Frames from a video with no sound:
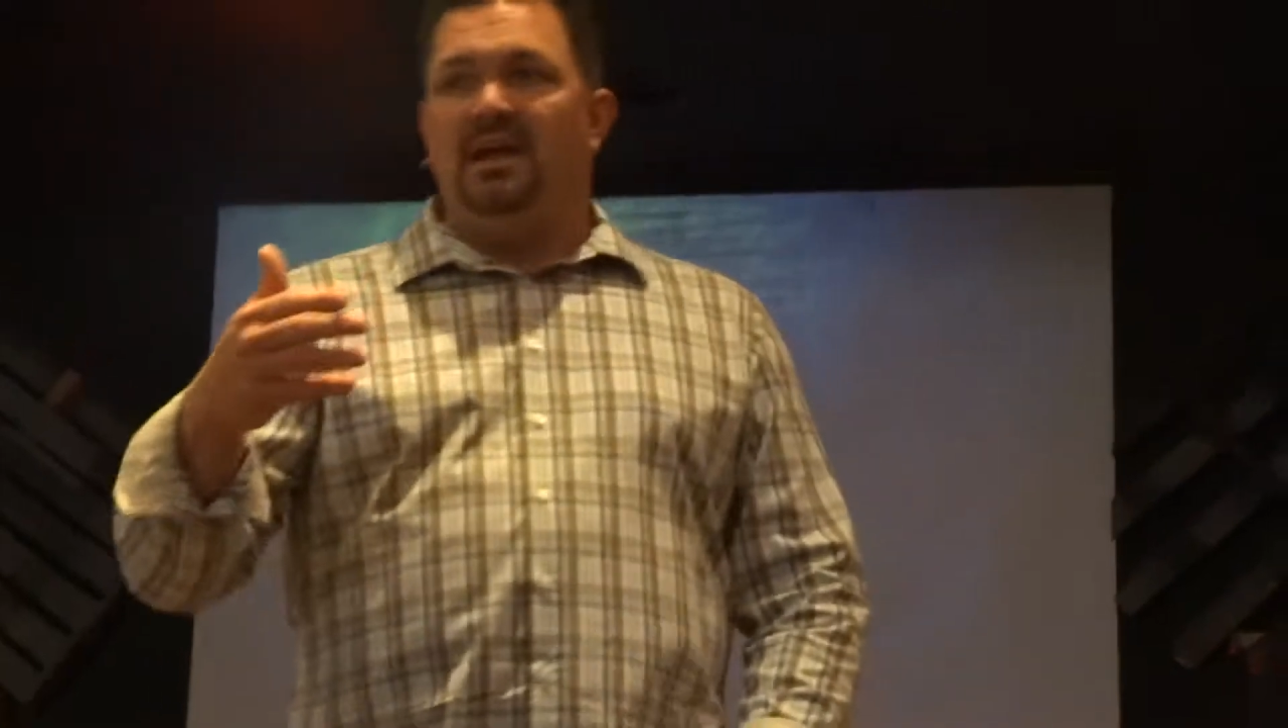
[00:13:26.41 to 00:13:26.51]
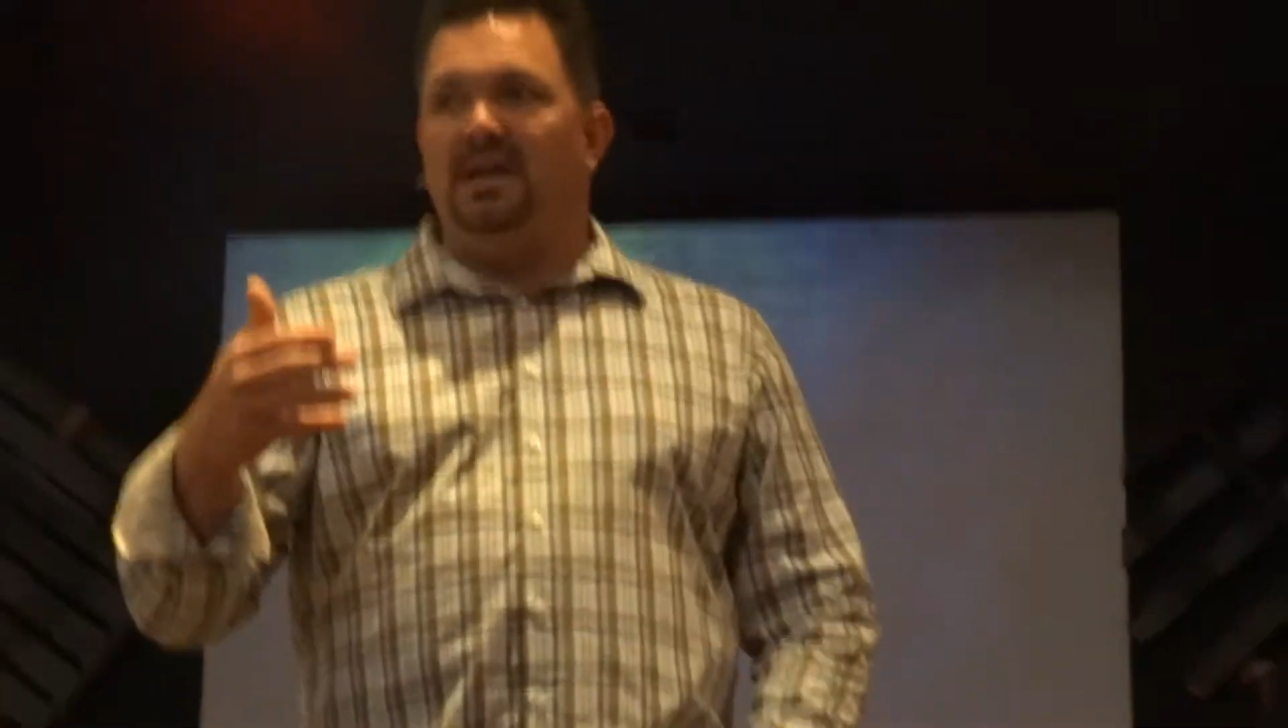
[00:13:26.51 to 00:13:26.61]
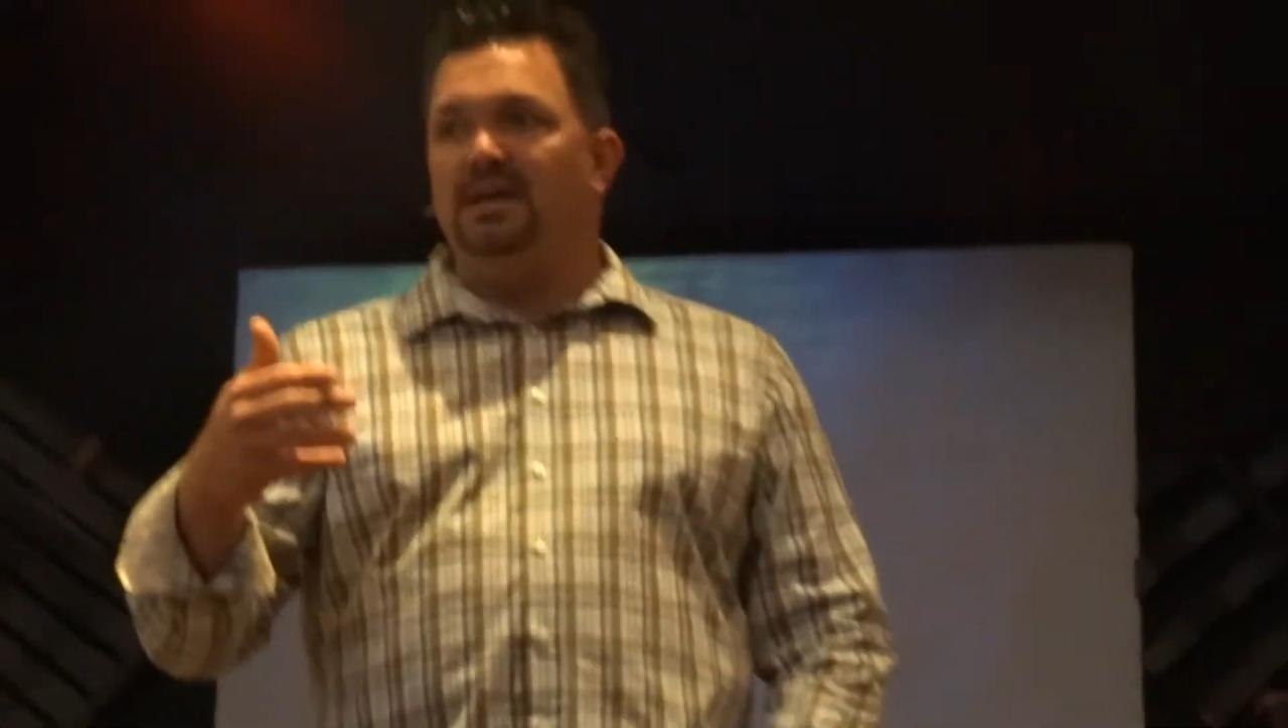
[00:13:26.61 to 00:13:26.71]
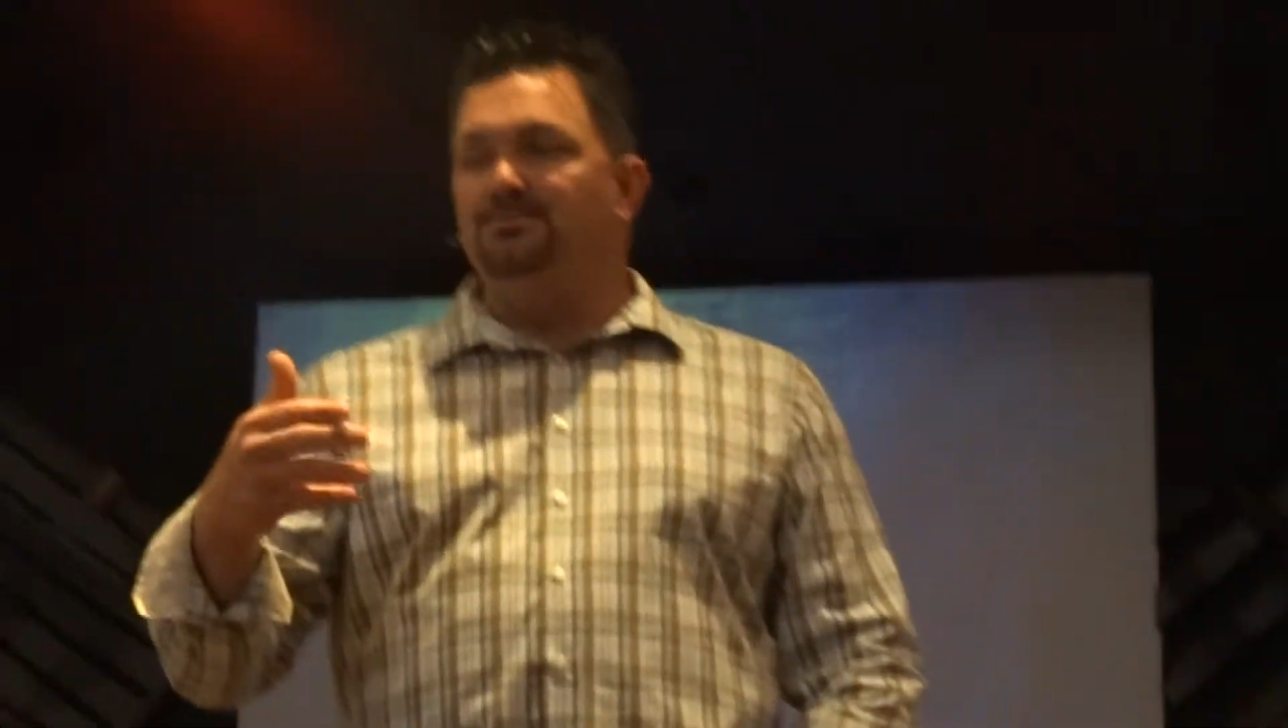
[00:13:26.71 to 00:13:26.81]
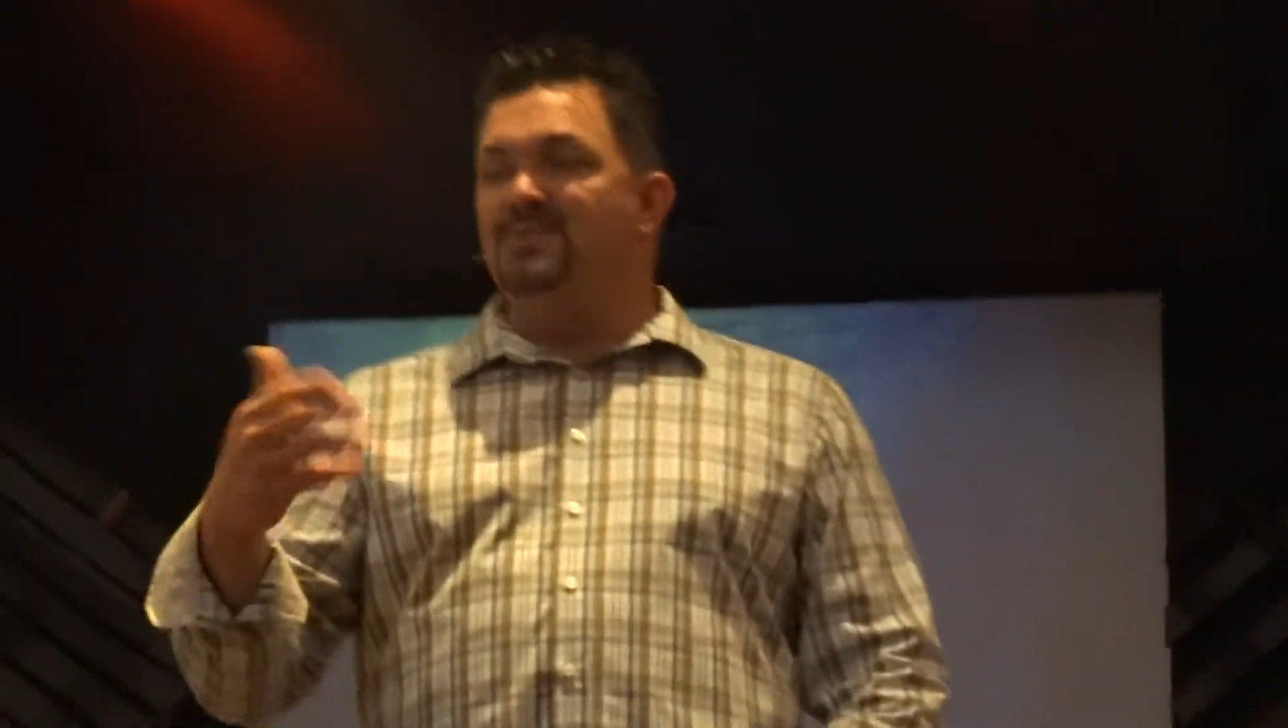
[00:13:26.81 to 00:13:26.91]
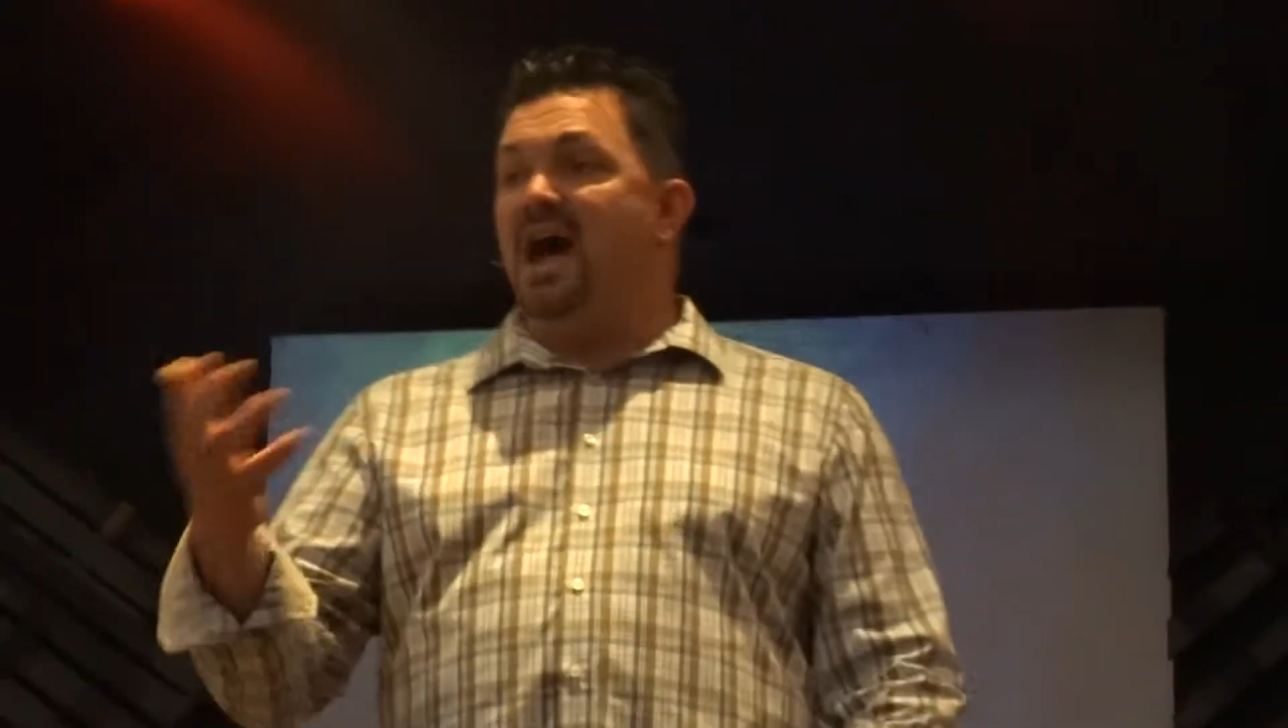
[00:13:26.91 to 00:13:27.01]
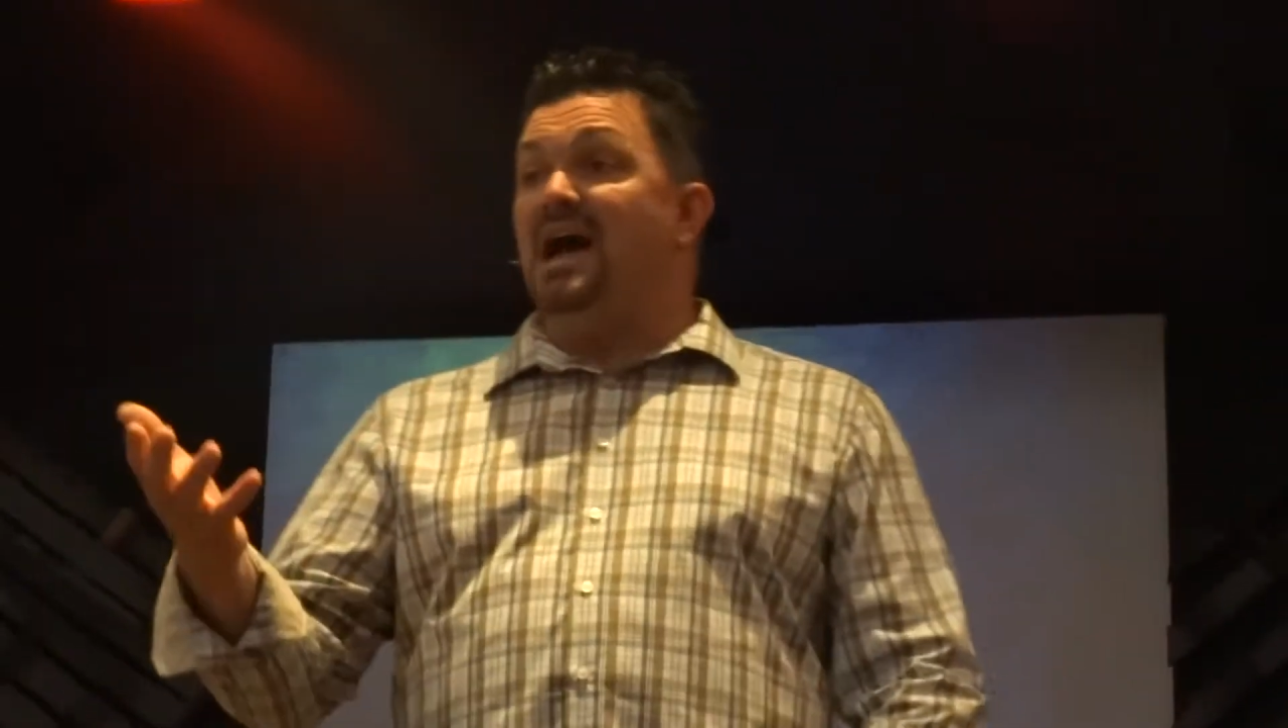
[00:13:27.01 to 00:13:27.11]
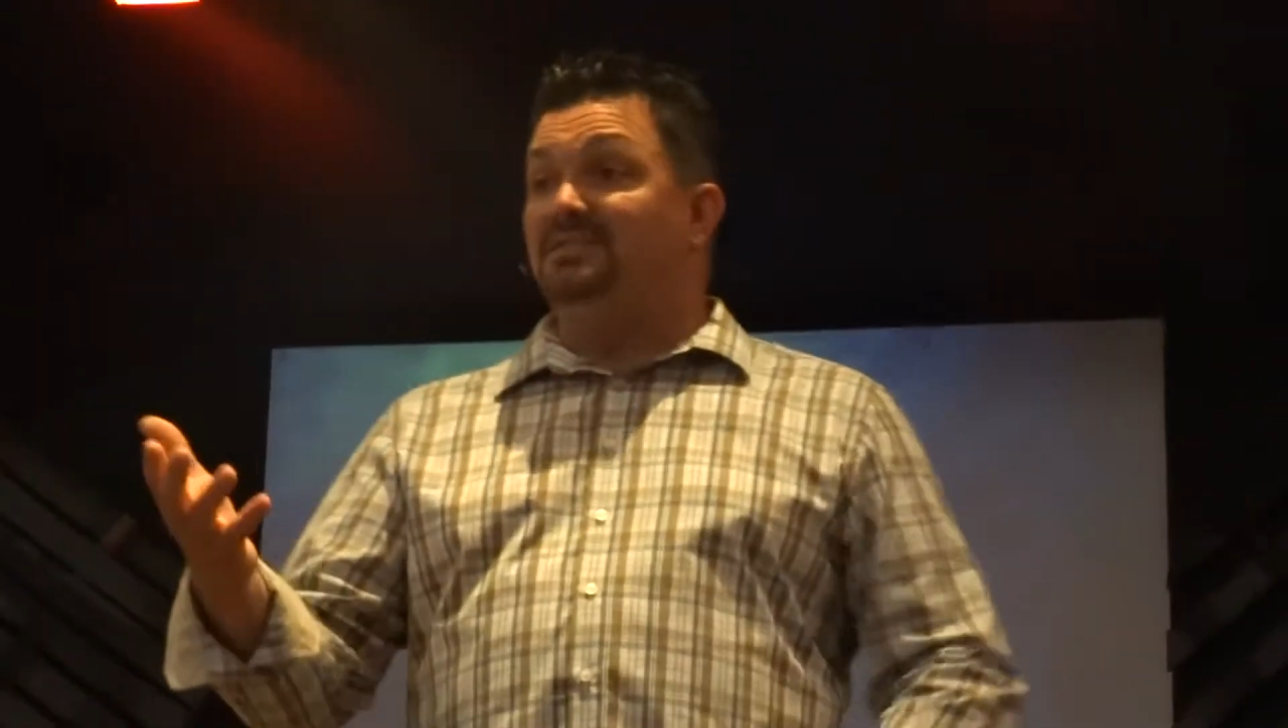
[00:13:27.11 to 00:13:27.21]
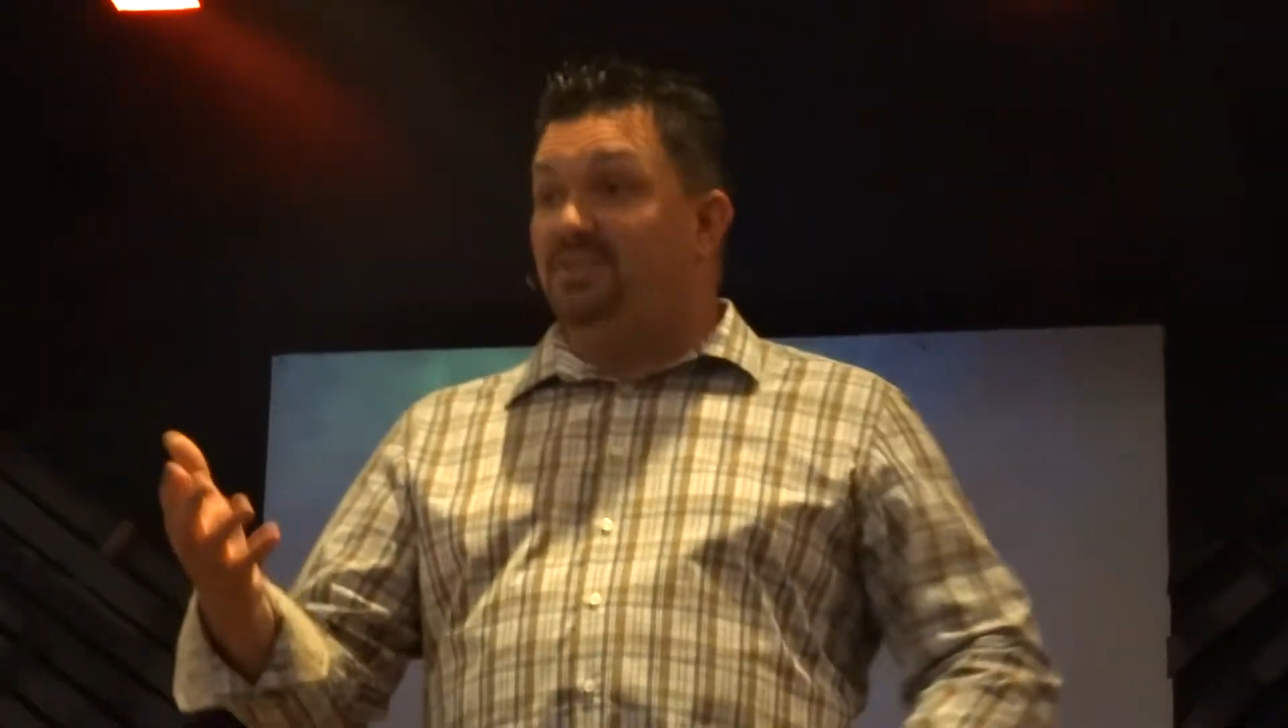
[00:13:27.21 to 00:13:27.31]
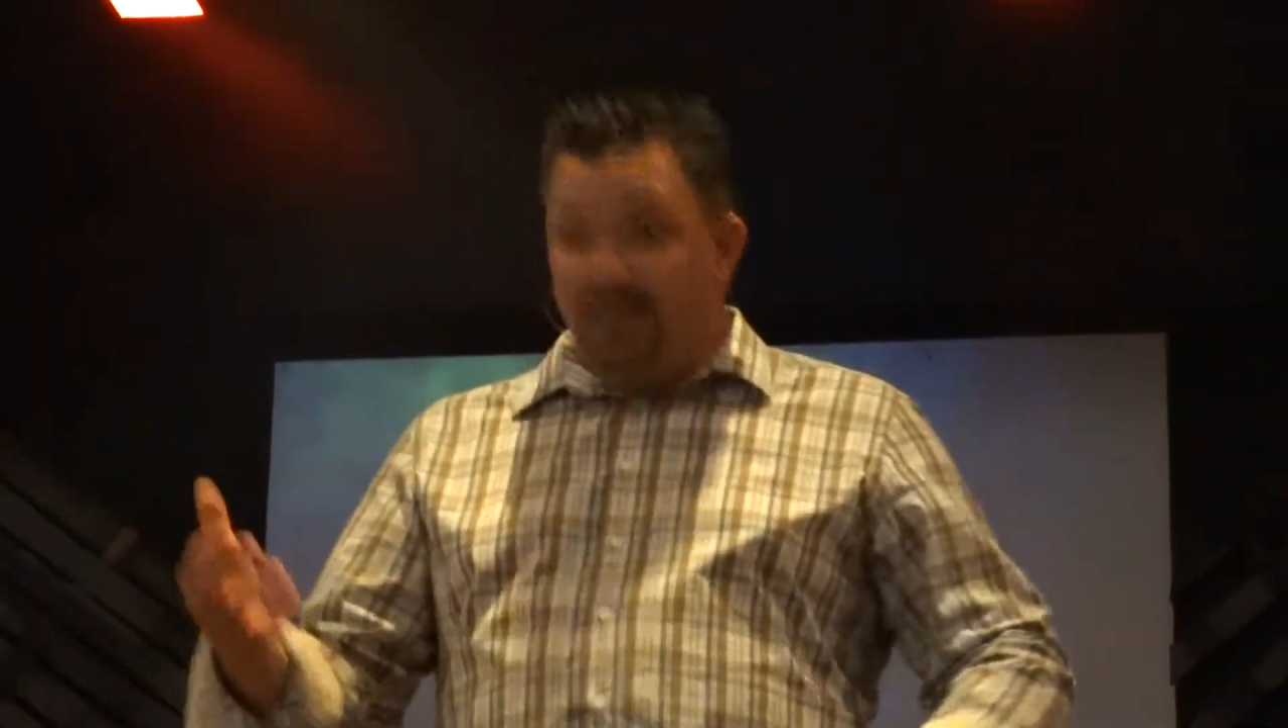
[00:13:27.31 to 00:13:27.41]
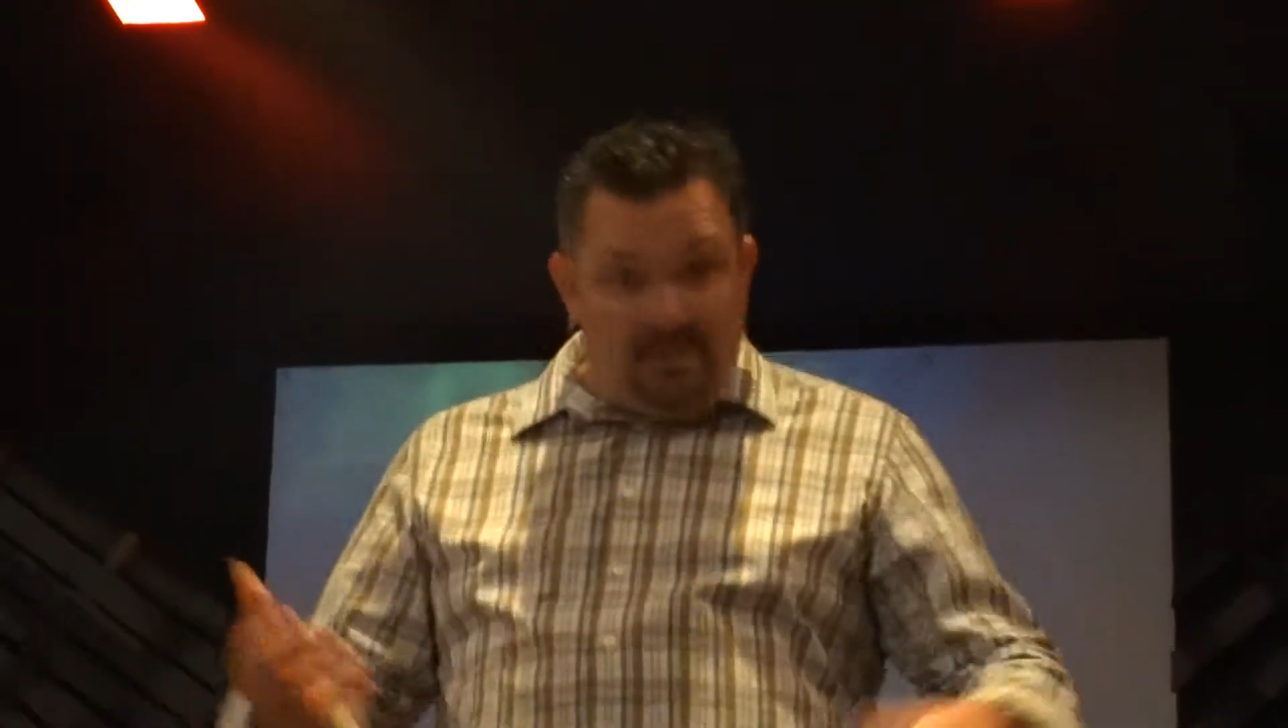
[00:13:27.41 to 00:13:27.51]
um, not